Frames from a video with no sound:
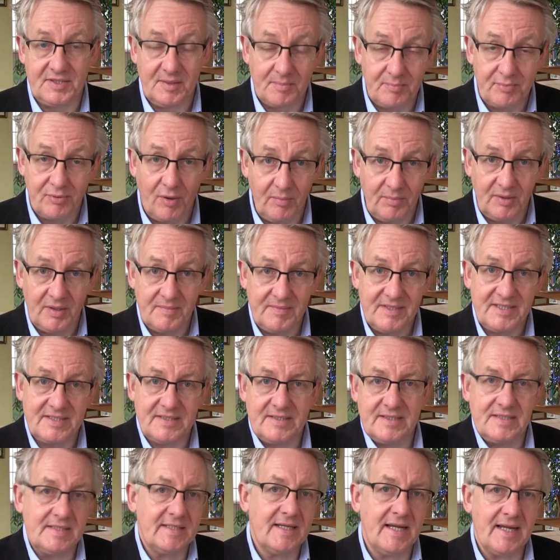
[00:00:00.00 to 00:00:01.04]
The problem
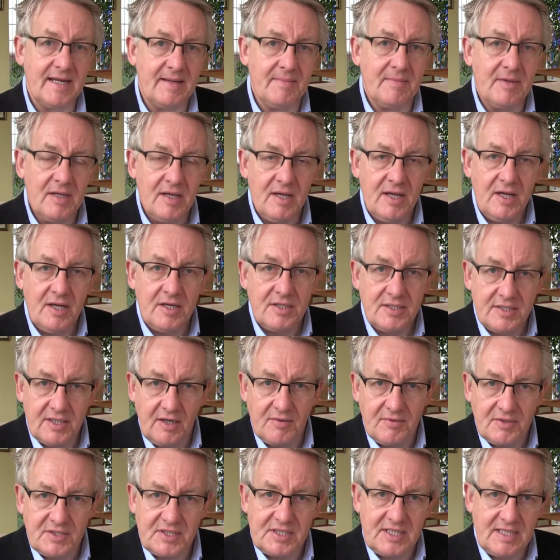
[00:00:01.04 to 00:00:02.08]
is the same.
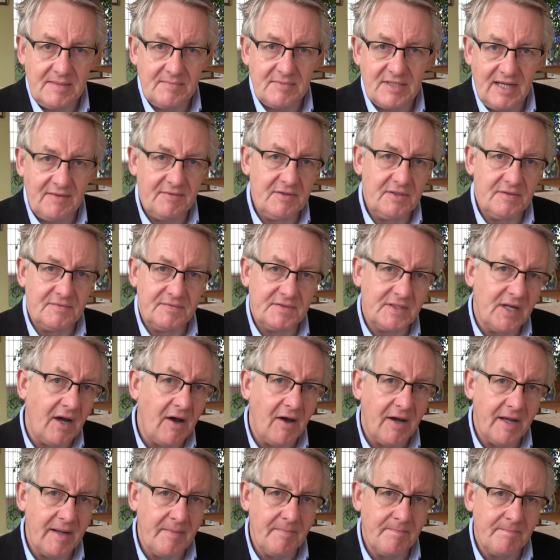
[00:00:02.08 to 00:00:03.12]
Don't seem to have enough
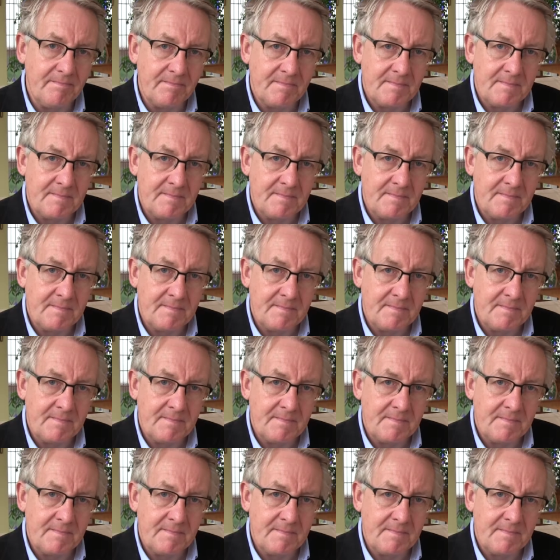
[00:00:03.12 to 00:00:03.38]
time.